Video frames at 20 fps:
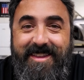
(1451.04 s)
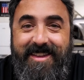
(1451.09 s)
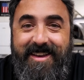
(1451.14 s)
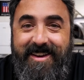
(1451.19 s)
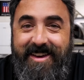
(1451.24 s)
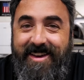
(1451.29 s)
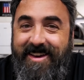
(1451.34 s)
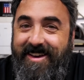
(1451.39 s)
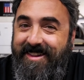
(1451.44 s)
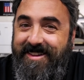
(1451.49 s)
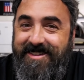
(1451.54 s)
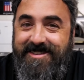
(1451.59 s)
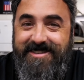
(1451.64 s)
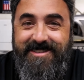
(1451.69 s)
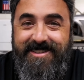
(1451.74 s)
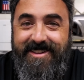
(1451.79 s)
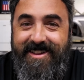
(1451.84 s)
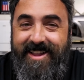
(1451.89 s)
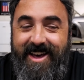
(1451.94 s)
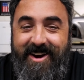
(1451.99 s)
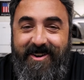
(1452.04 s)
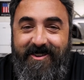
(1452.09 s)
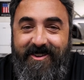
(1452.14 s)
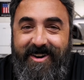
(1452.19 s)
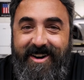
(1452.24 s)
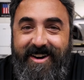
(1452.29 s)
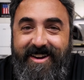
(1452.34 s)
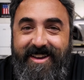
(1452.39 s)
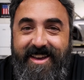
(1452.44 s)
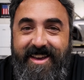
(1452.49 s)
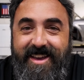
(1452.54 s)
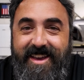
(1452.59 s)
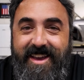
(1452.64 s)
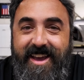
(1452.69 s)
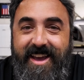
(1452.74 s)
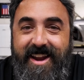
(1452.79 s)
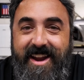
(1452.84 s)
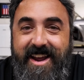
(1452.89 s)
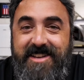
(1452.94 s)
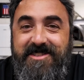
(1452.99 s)
Again, this is a lot of work.
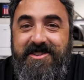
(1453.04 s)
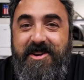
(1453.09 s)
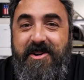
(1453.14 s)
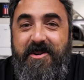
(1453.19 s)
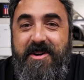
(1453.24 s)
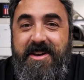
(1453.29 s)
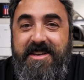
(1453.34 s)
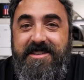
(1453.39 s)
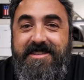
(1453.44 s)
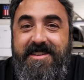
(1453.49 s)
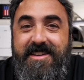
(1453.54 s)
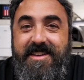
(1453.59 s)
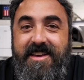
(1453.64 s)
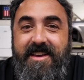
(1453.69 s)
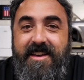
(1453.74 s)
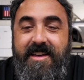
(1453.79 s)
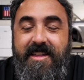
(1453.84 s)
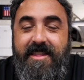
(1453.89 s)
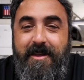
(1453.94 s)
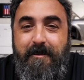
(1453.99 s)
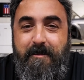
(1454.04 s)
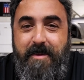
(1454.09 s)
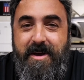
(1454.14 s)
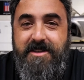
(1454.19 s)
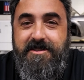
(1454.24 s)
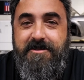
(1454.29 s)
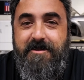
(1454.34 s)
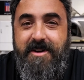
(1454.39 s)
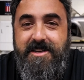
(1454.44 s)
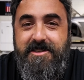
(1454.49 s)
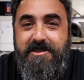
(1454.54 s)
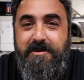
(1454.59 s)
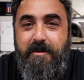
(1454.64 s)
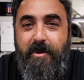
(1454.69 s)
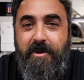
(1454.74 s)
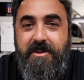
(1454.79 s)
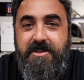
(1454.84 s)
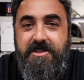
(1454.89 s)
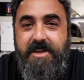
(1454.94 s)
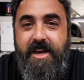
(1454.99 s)
And as always, the best way to
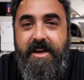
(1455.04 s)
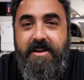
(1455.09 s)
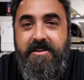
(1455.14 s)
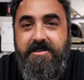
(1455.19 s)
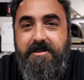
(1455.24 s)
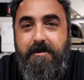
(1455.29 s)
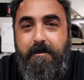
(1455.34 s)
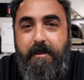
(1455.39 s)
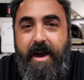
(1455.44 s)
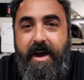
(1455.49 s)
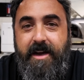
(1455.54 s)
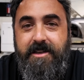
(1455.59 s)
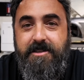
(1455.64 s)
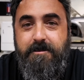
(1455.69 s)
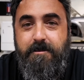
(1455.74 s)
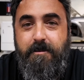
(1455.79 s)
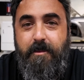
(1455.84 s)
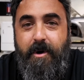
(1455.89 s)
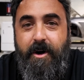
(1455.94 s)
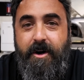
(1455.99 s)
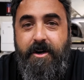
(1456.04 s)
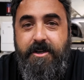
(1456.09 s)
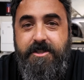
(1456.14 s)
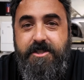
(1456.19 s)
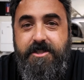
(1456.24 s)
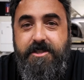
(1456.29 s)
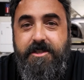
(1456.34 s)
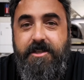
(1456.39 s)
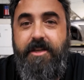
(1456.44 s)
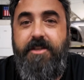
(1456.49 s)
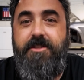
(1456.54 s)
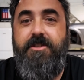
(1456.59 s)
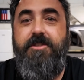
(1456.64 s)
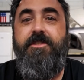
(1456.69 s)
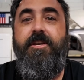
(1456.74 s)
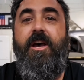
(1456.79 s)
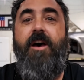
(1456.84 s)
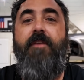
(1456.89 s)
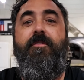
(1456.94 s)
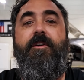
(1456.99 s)
support the channel is to buy some merch. Get
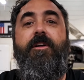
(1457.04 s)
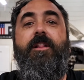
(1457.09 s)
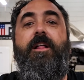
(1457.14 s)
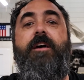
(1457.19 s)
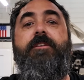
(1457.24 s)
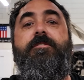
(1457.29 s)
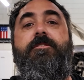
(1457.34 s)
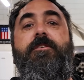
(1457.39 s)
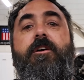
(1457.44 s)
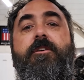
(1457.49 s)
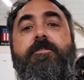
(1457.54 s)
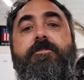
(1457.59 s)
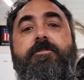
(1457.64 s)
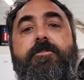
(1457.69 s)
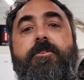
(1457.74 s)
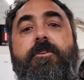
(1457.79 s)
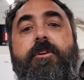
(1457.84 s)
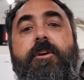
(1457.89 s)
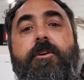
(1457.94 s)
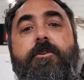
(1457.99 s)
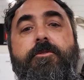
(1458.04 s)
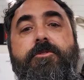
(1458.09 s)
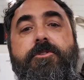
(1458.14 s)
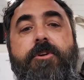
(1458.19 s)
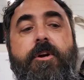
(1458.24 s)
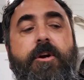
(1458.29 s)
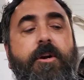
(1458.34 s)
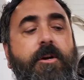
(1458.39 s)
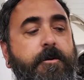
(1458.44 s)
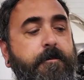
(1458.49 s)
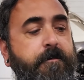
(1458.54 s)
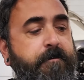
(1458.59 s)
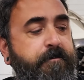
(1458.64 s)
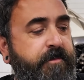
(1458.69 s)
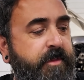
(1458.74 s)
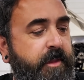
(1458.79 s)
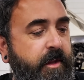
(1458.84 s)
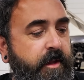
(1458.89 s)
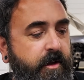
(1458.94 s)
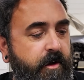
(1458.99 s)
yourself a Classic Car Studio shirt.
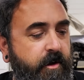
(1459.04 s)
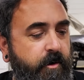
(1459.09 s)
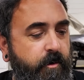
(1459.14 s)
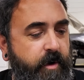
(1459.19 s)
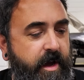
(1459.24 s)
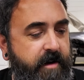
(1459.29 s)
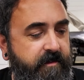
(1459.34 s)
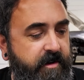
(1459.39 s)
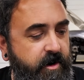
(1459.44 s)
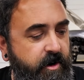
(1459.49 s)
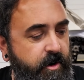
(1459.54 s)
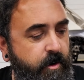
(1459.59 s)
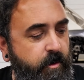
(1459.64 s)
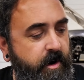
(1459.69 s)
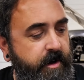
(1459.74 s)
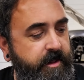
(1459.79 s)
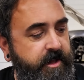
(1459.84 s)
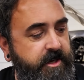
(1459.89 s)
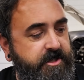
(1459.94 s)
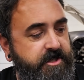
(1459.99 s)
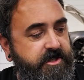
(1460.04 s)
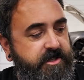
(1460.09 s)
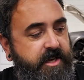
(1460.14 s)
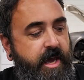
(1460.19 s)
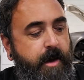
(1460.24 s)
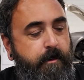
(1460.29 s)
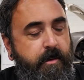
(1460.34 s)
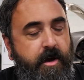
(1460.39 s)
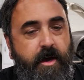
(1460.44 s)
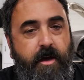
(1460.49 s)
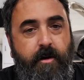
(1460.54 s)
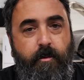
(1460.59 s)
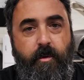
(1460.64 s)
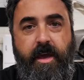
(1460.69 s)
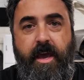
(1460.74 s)
We have a new one that just came in.